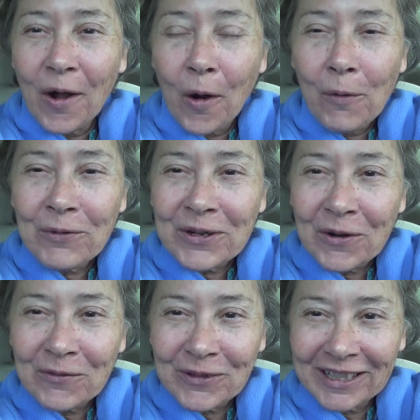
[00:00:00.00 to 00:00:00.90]
Over and
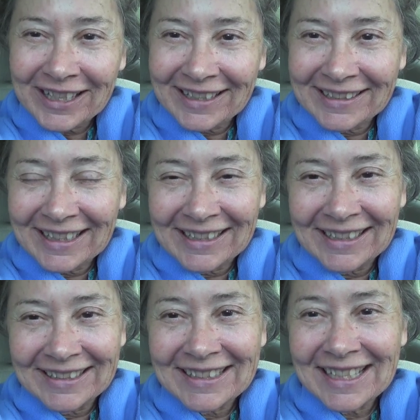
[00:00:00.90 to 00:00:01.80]
over again
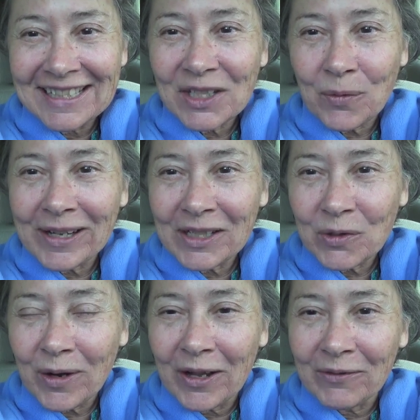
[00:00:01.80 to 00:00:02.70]
uh, since
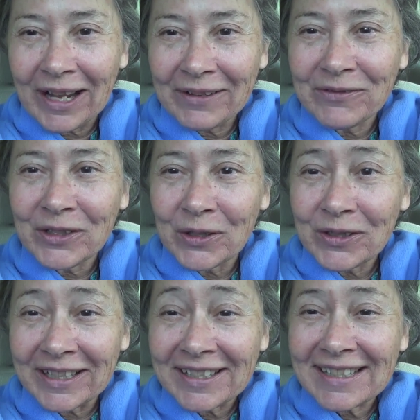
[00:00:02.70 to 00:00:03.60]
2012, I have
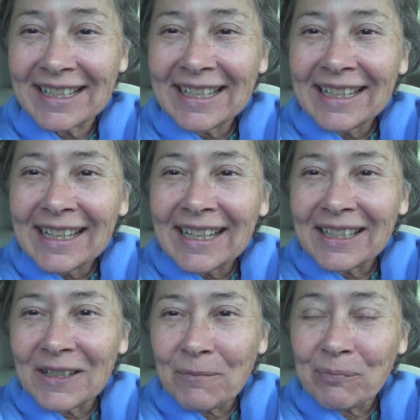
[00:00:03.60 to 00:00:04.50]
noticed
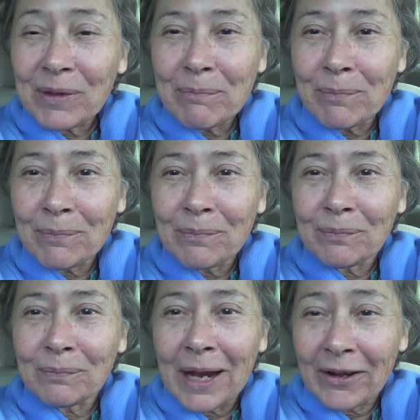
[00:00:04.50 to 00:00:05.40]
um,
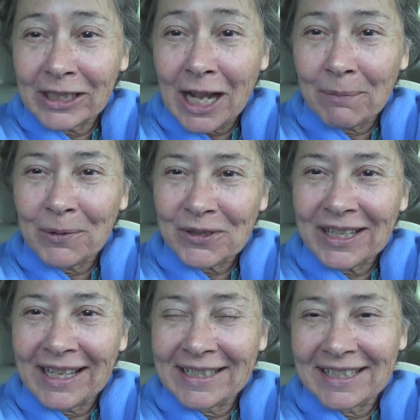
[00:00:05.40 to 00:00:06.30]
married
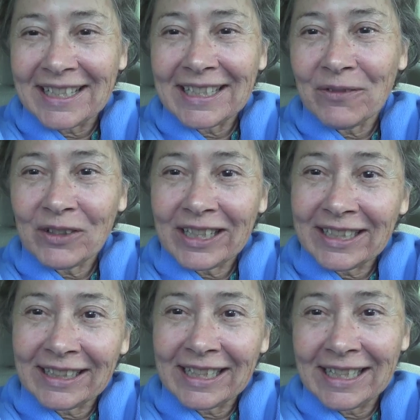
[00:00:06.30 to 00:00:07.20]
couples and
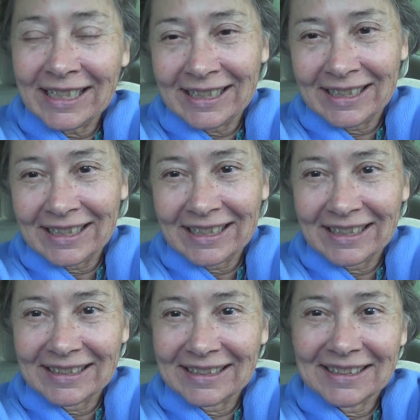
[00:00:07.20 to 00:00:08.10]
significantly
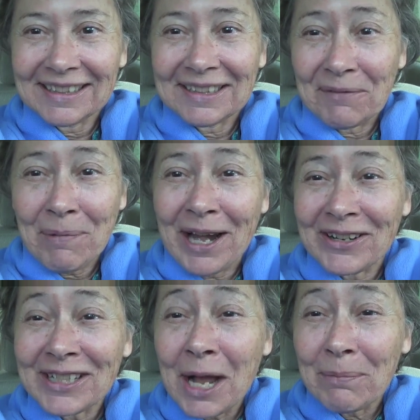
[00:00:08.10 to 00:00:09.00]

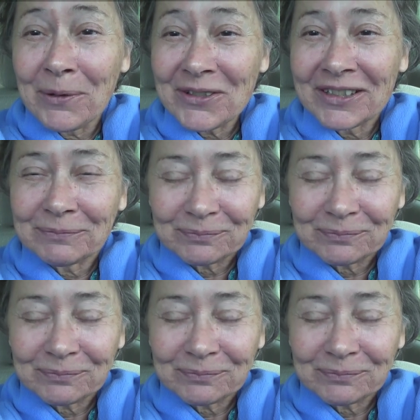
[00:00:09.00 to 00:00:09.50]
paired couples